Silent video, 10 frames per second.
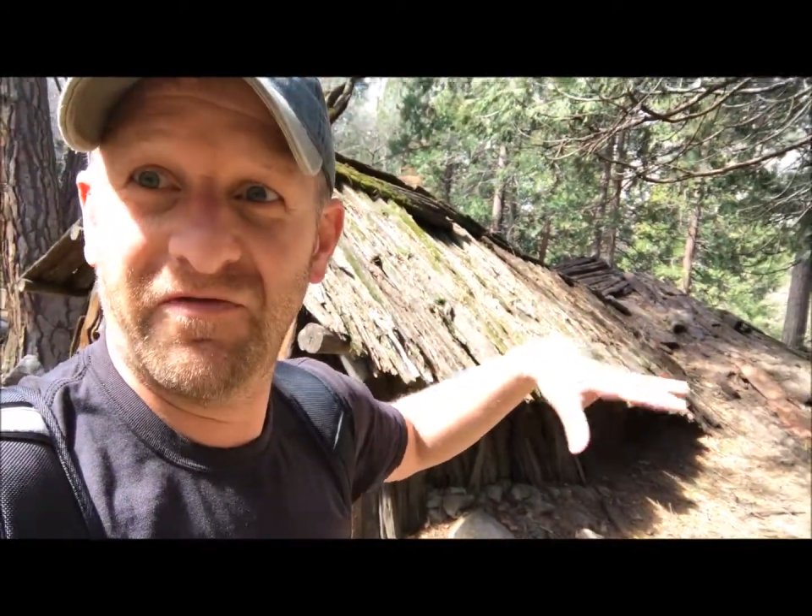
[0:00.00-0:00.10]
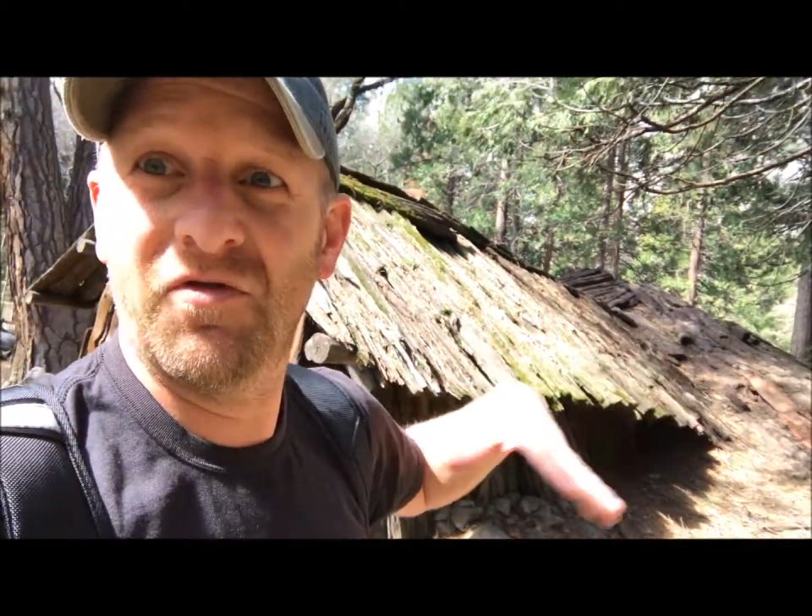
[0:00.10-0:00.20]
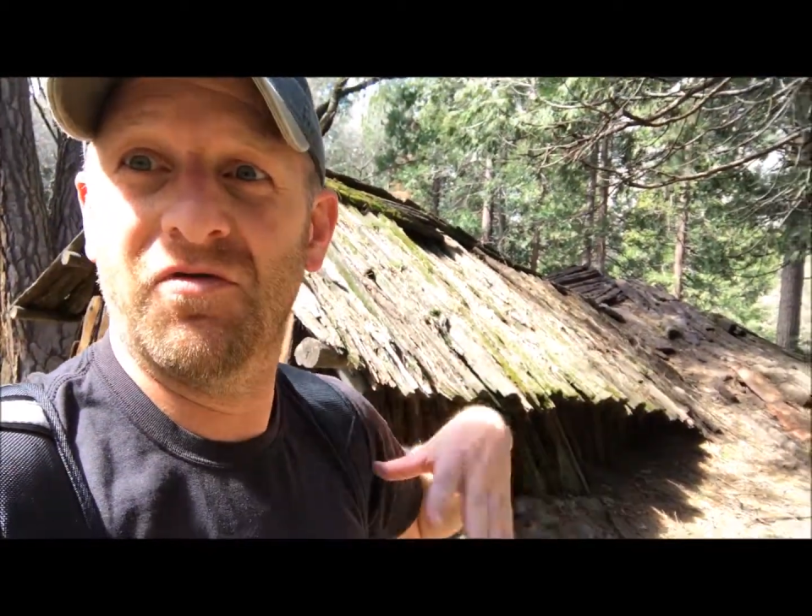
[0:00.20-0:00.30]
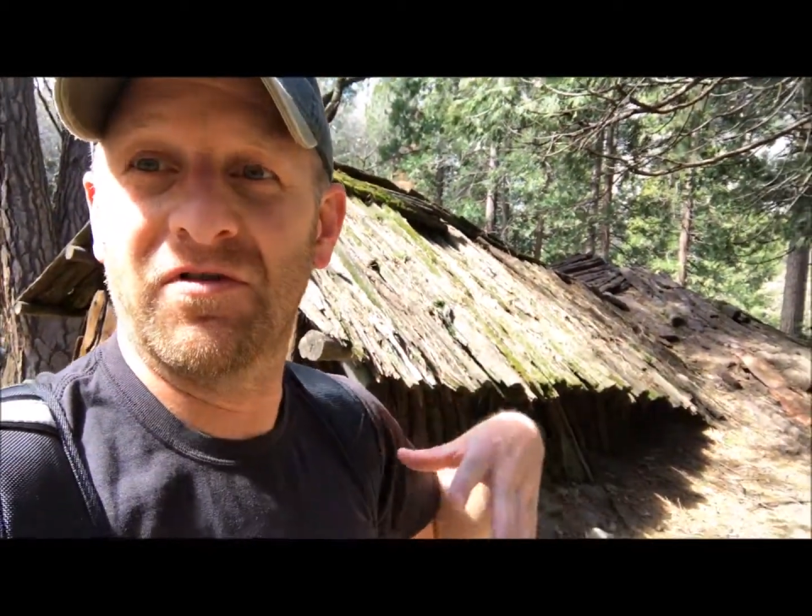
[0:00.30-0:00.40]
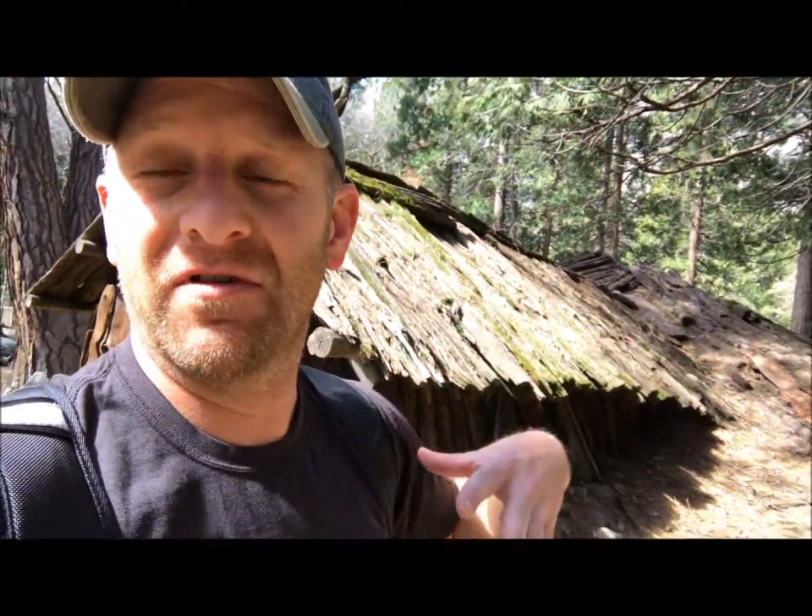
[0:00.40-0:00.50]

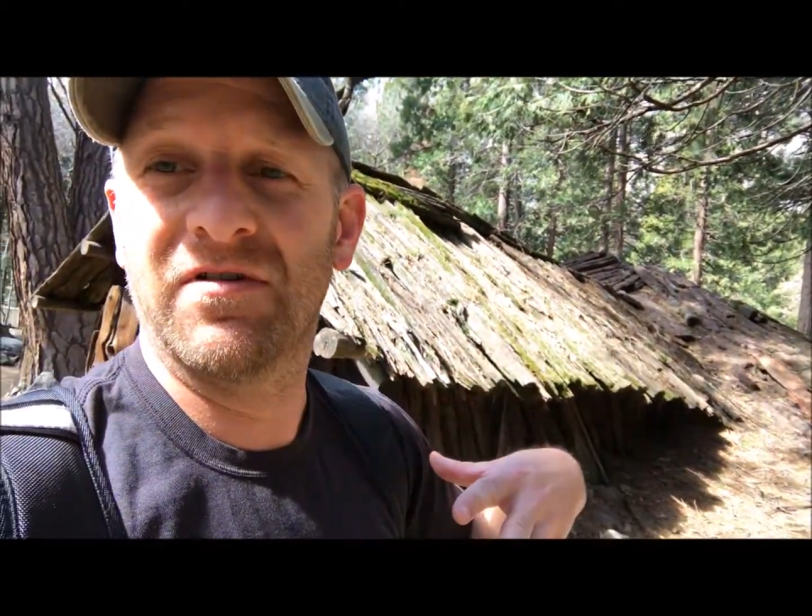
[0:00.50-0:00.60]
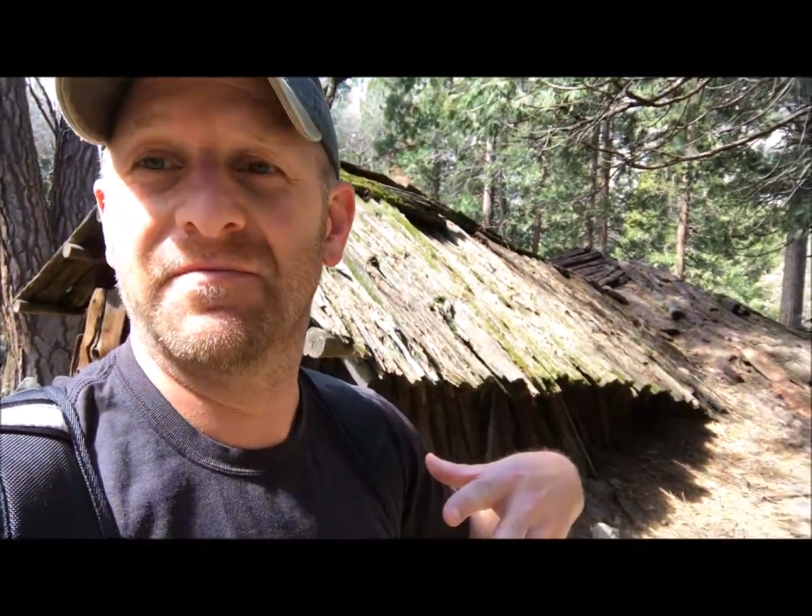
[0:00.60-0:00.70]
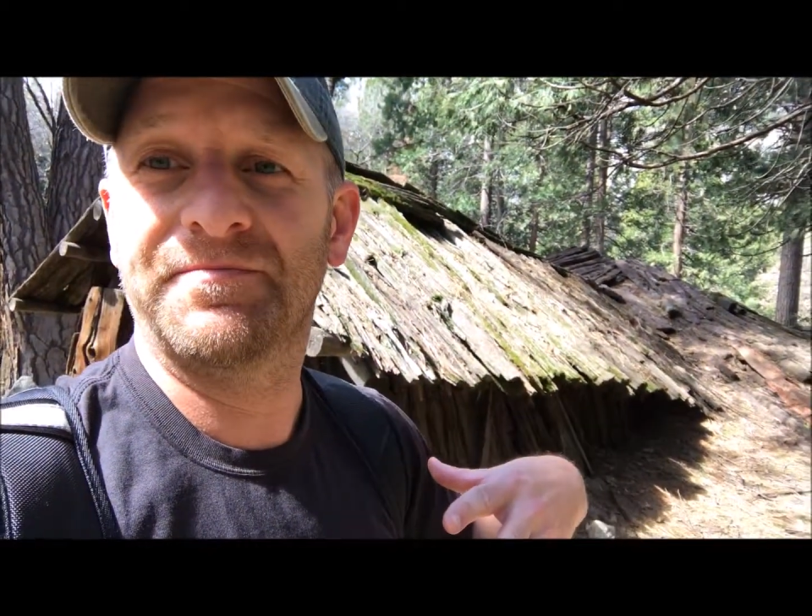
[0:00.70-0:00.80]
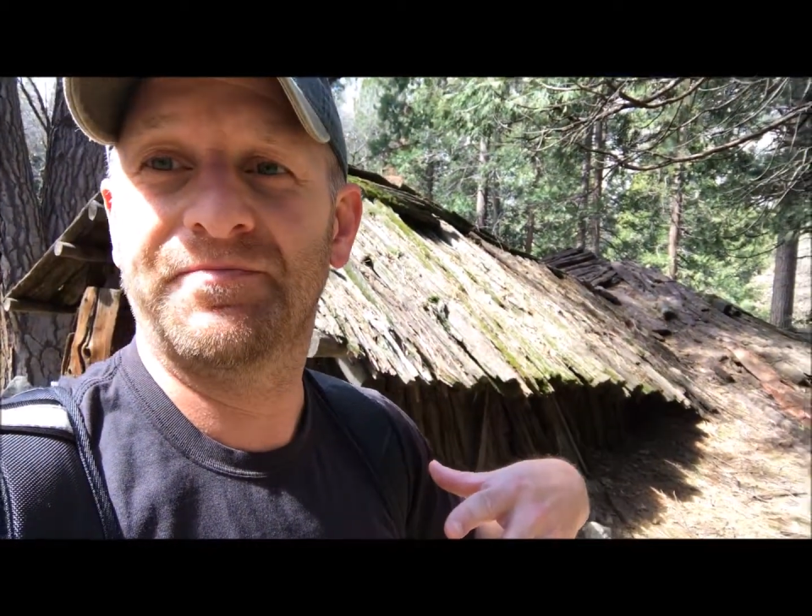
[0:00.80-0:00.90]
before